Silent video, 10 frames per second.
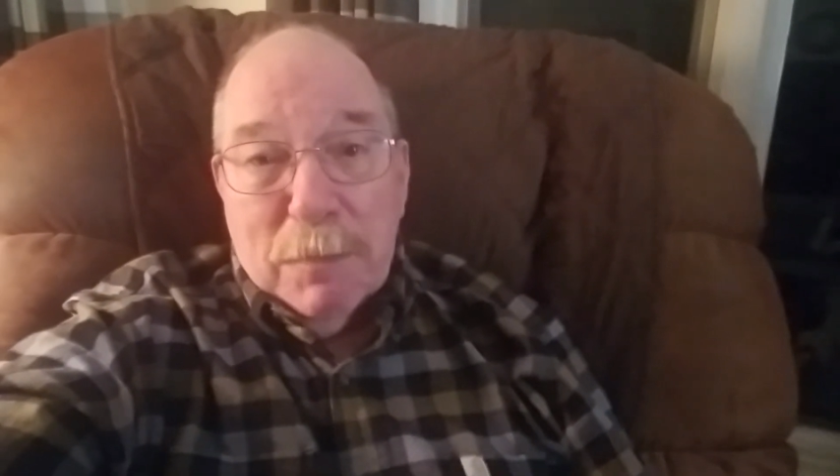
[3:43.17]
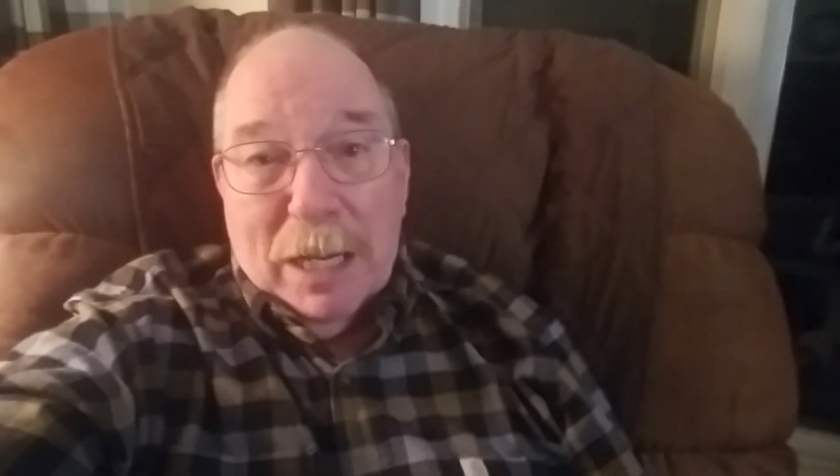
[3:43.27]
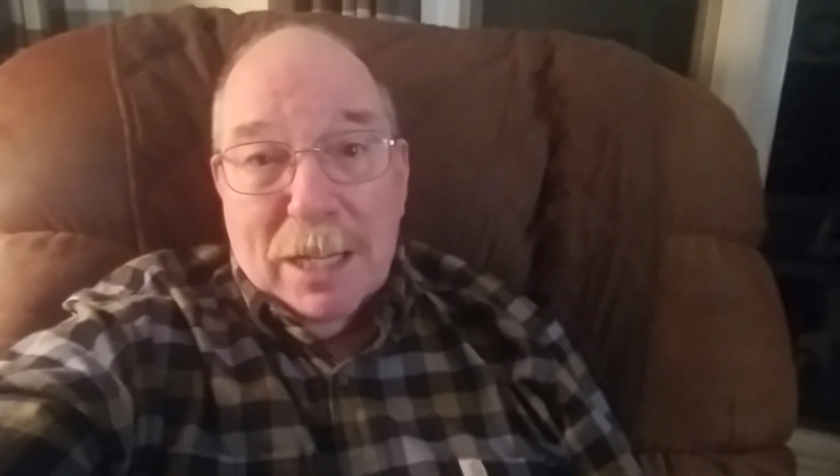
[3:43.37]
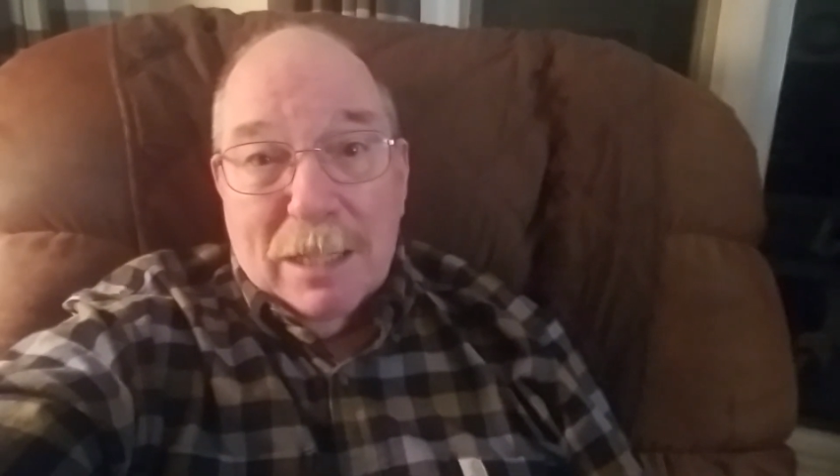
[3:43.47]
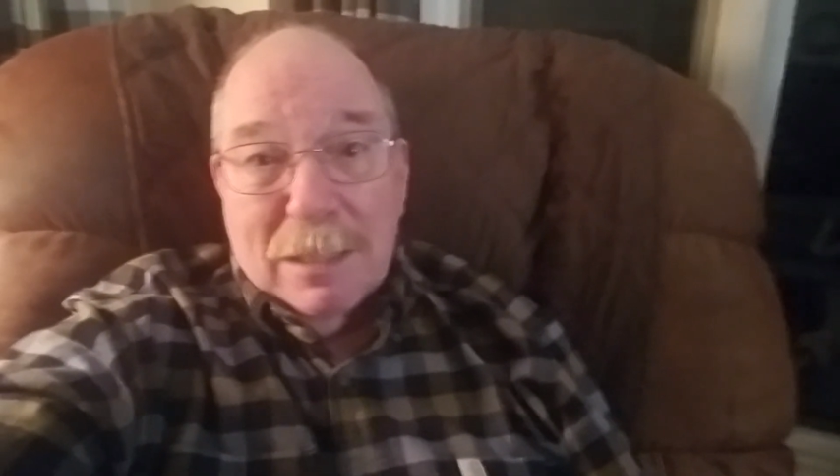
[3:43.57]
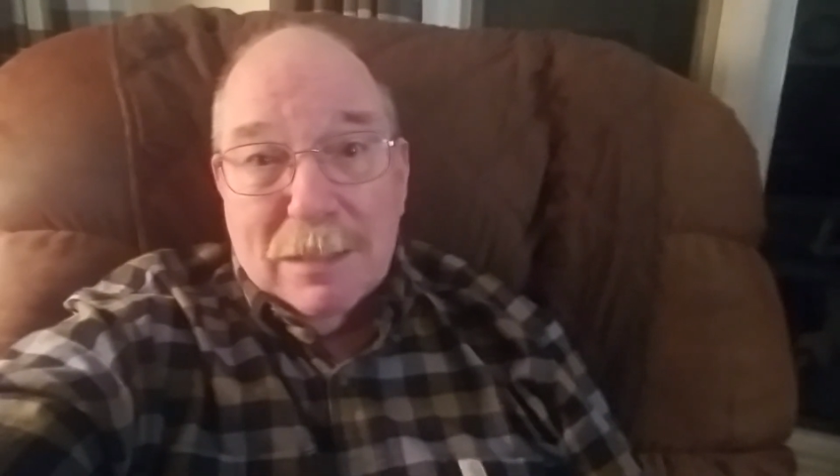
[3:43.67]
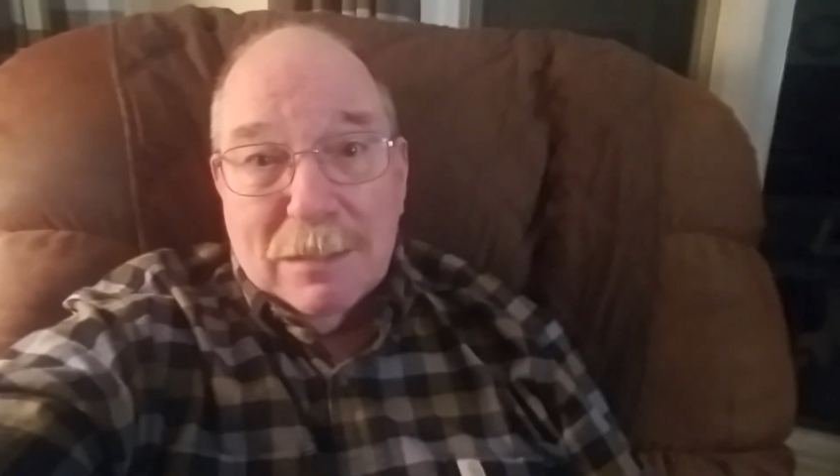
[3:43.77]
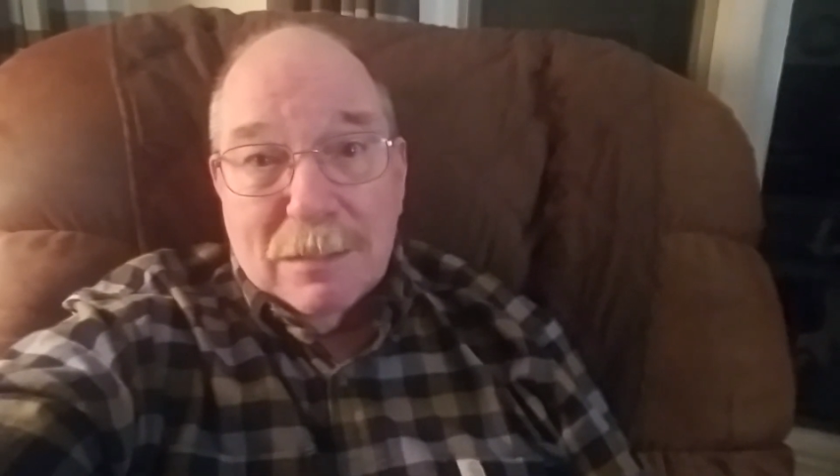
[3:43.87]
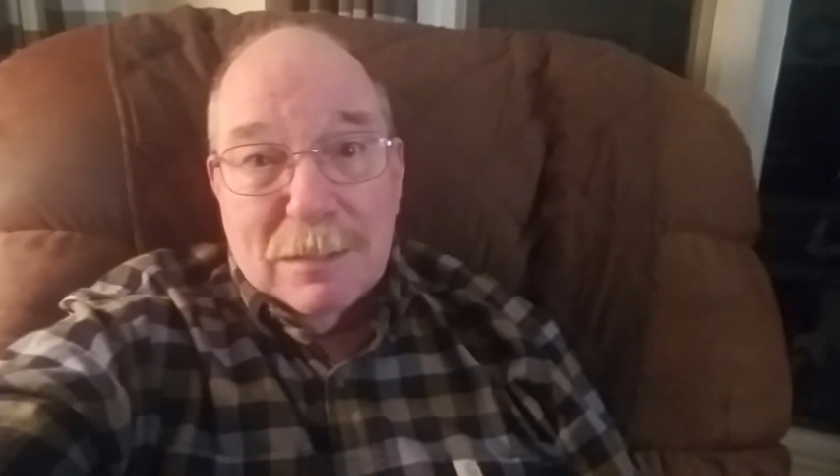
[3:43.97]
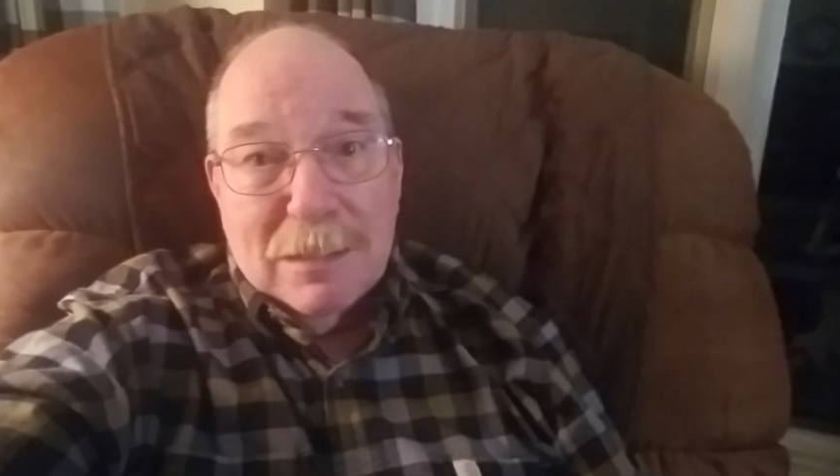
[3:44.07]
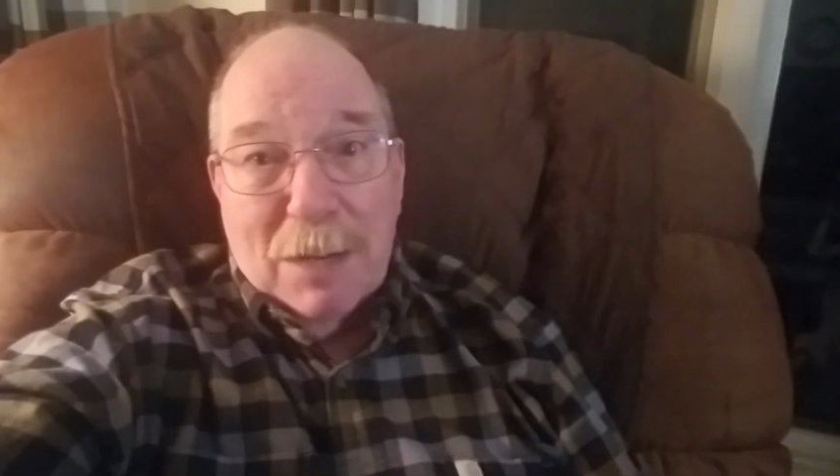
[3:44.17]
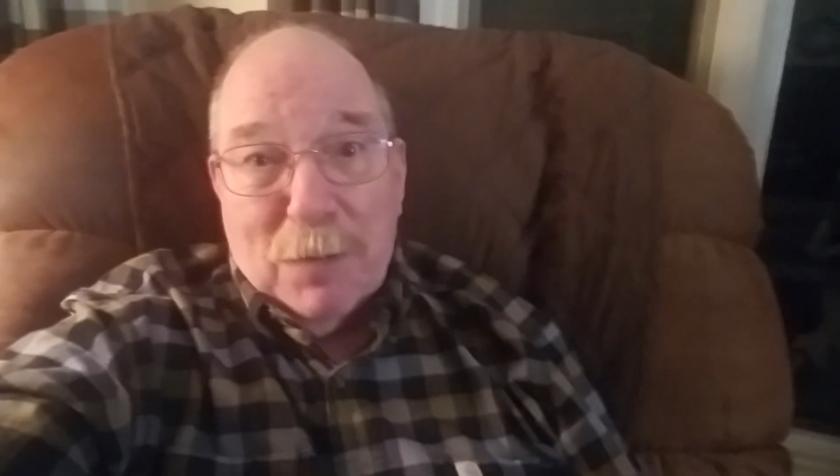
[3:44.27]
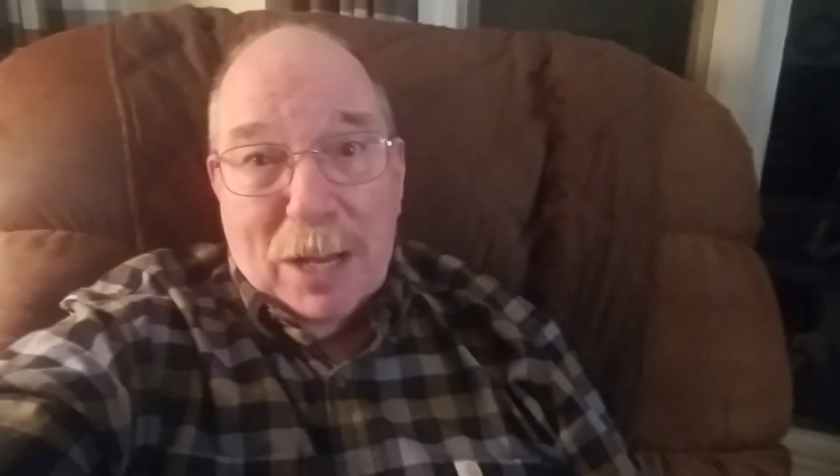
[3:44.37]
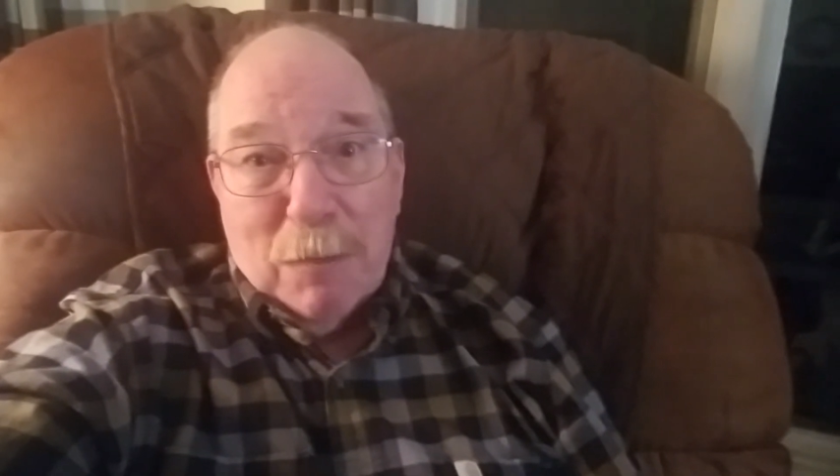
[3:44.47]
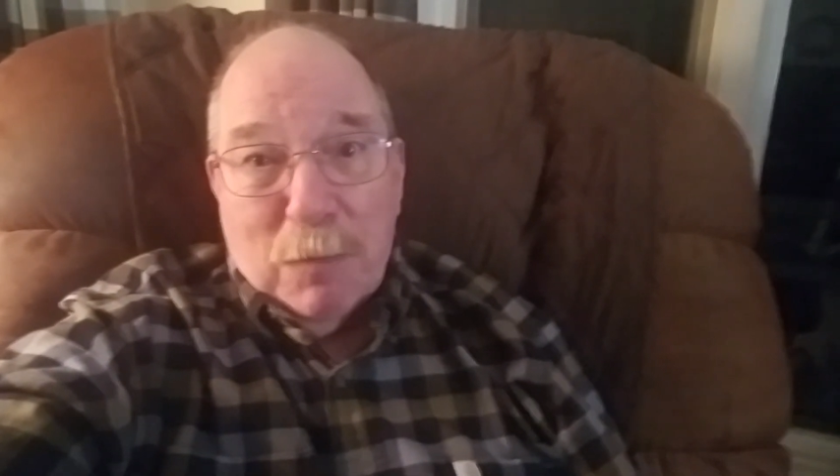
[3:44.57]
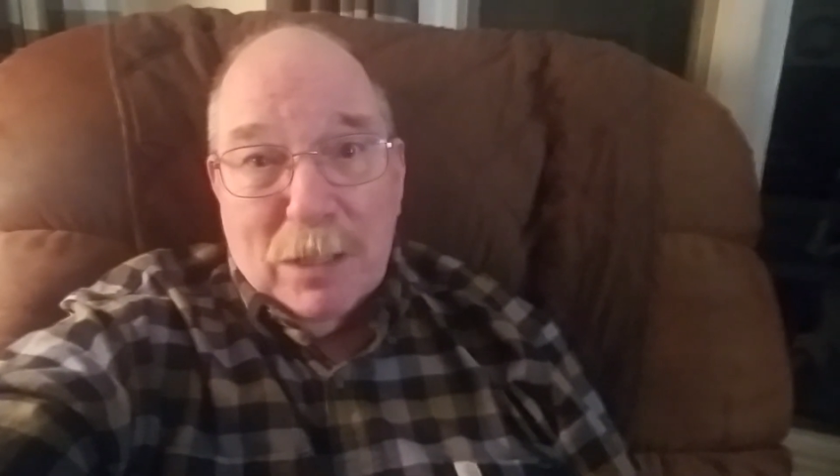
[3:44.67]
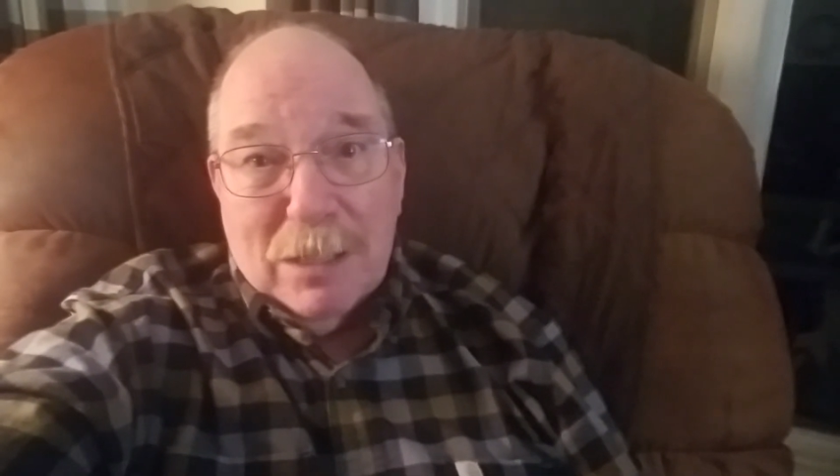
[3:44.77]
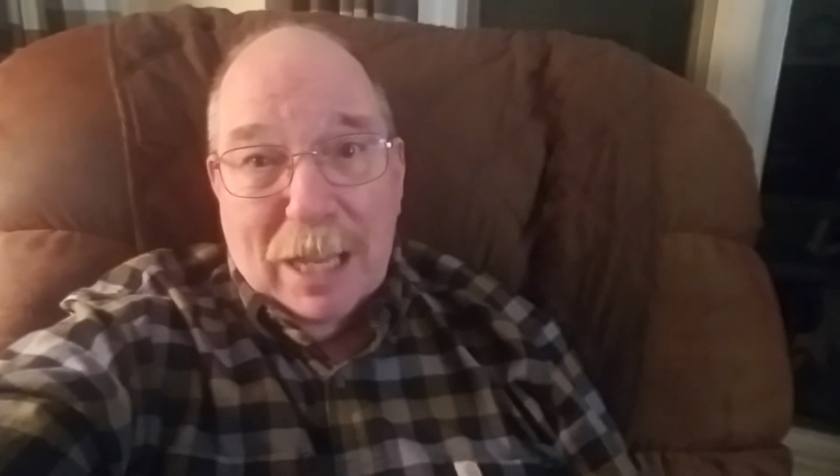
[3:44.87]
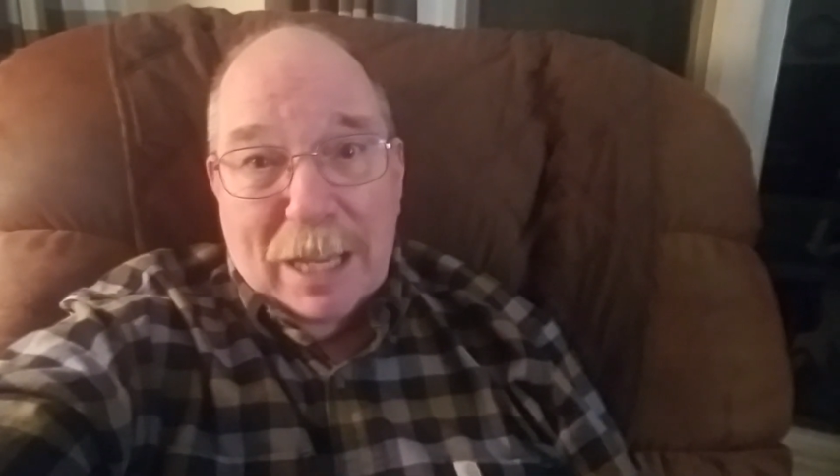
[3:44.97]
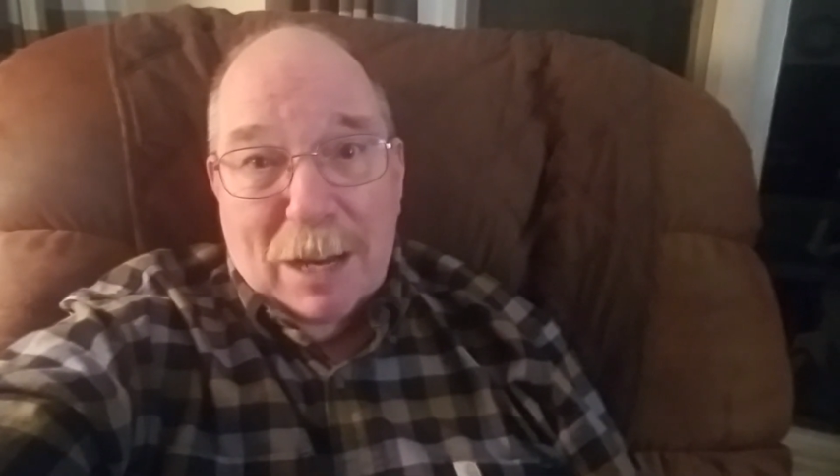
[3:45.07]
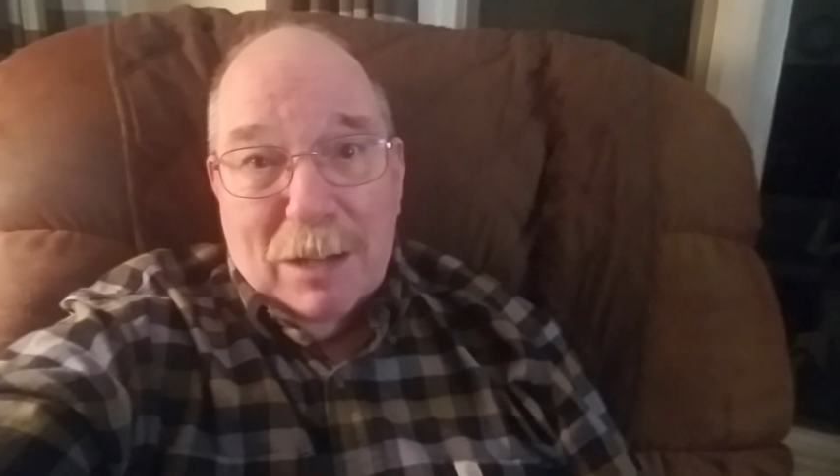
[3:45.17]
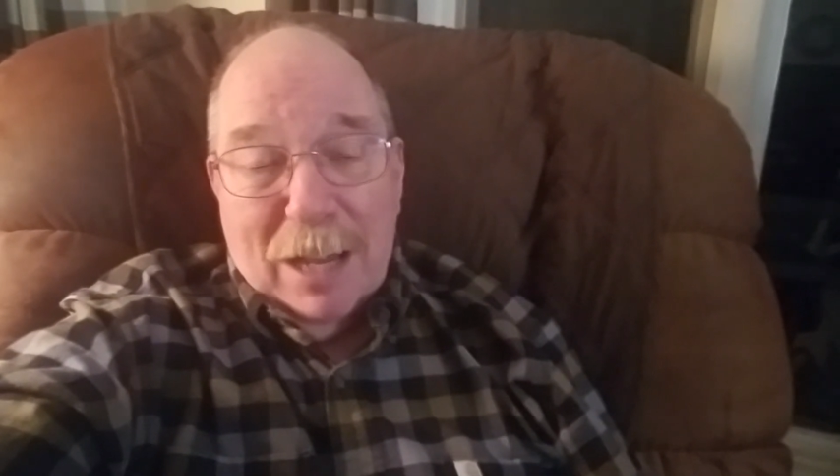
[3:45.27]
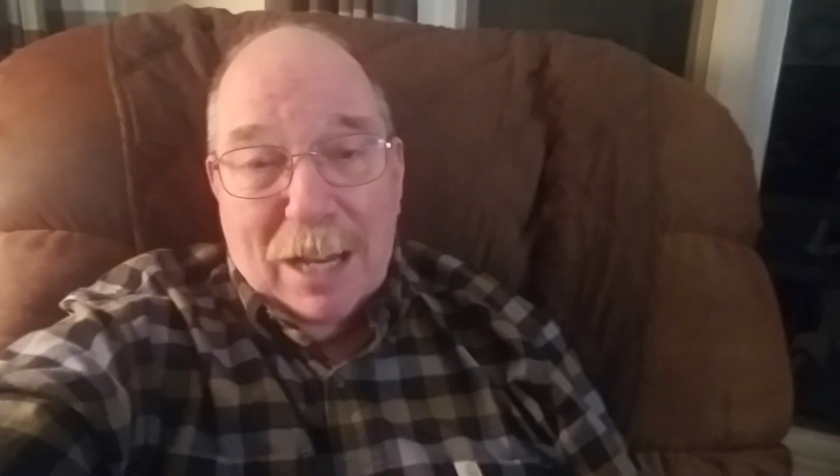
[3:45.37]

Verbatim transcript: But never had one take out